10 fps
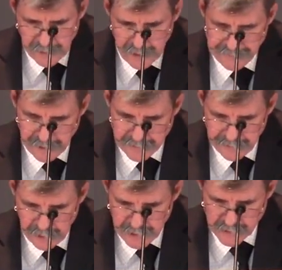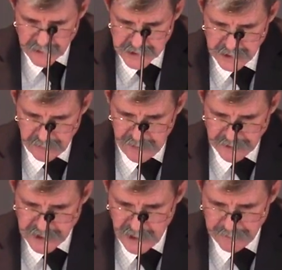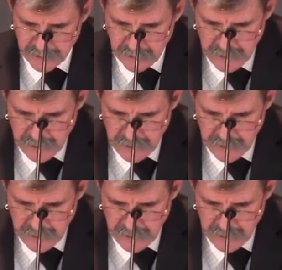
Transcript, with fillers: I find very interesting about chapter